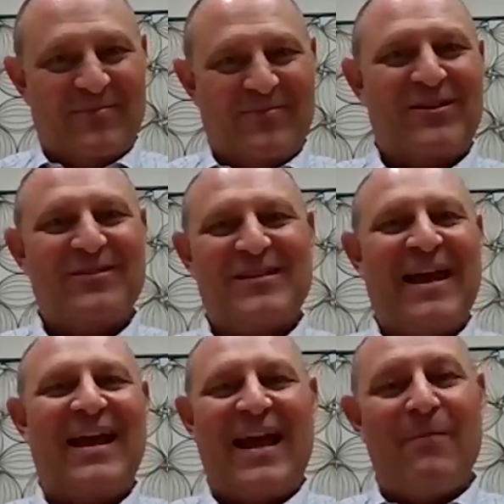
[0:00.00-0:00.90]
because,
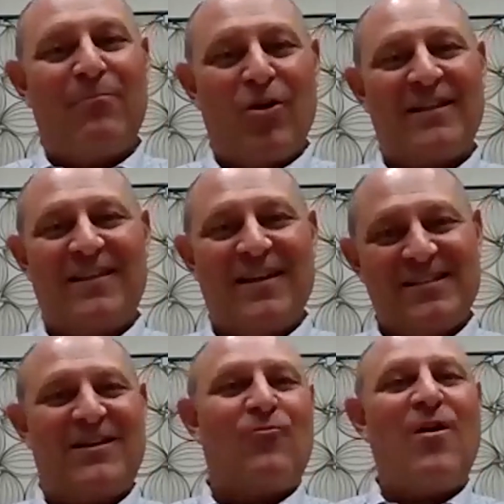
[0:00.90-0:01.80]
hey, I bought
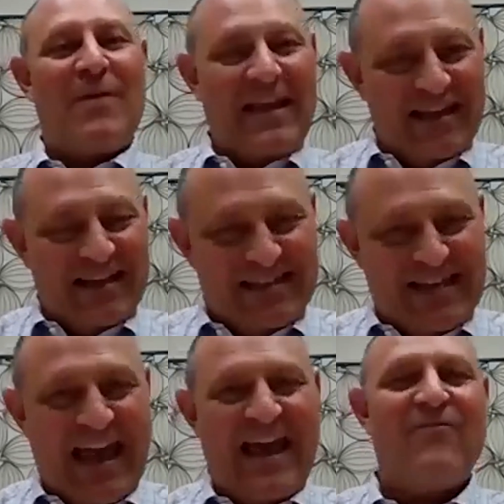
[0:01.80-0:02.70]
this, I want my kids to
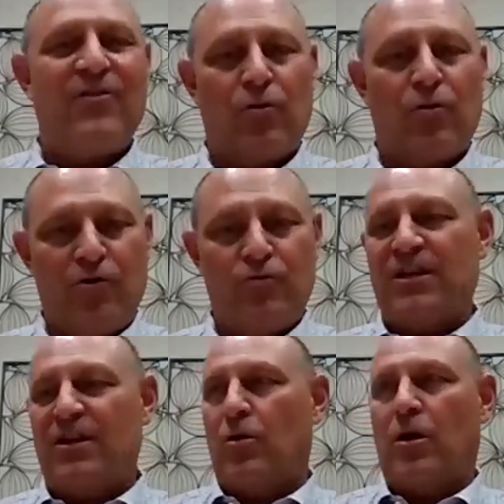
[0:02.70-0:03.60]
have it or use
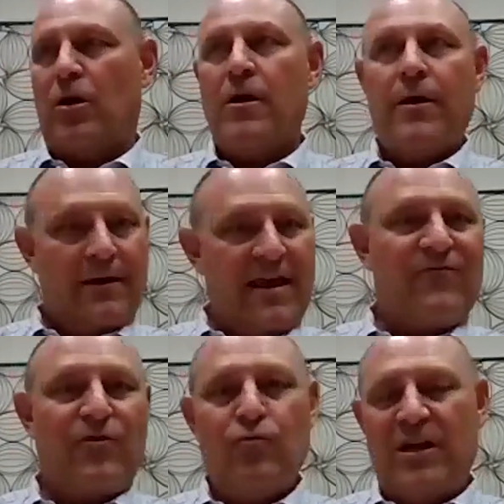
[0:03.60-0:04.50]
it, or
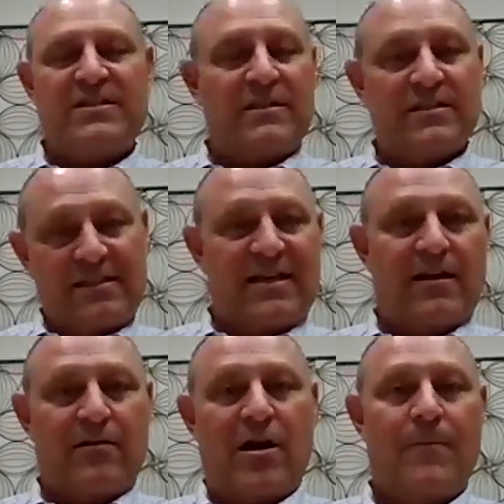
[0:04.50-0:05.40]
nephew, nieces,
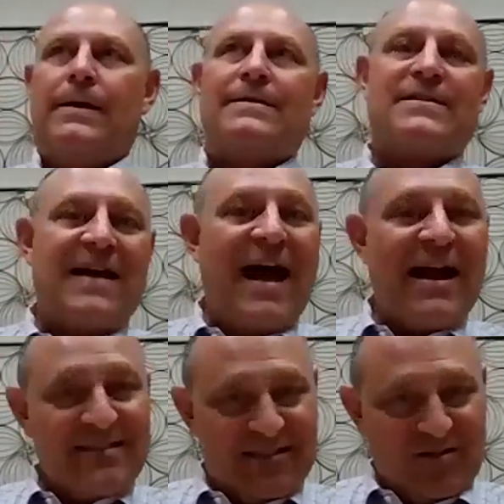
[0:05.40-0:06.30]
etc.
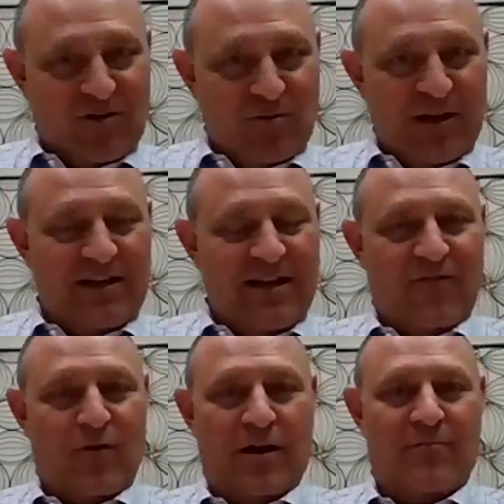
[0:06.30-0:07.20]
Stocks, it's a little bit
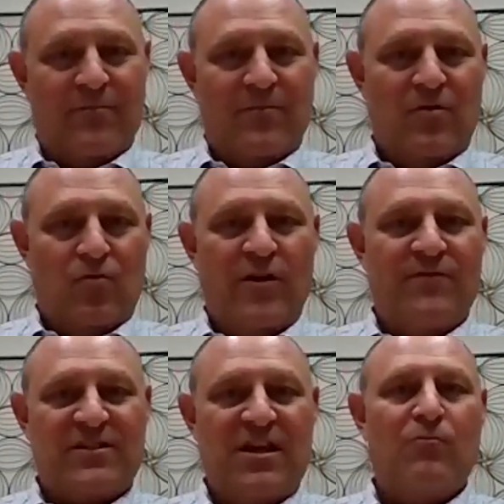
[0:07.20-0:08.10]
different. We've
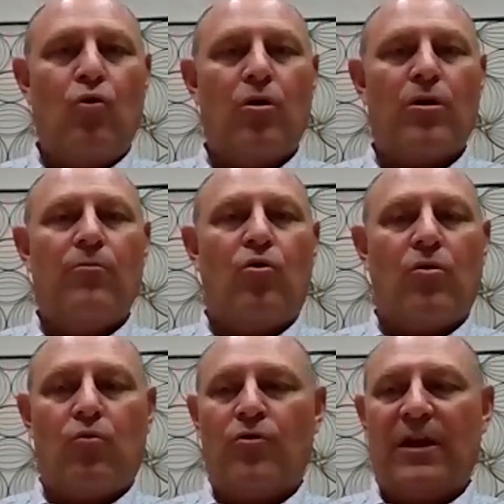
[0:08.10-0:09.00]
seen more and more
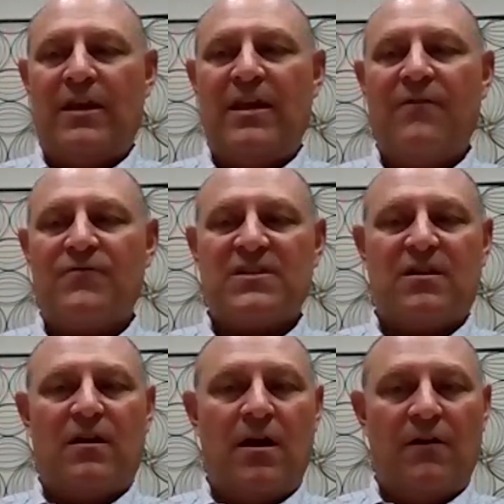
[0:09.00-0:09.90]
where the gifts
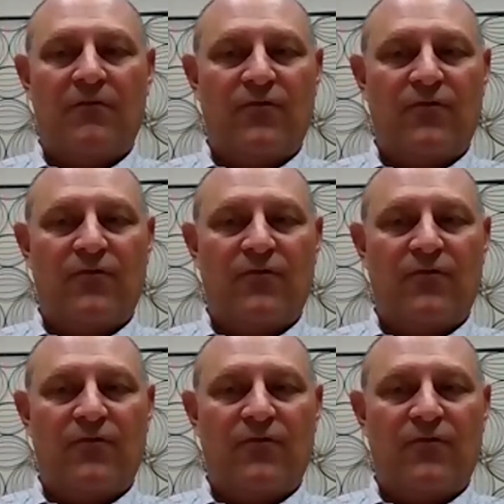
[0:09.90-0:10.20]
of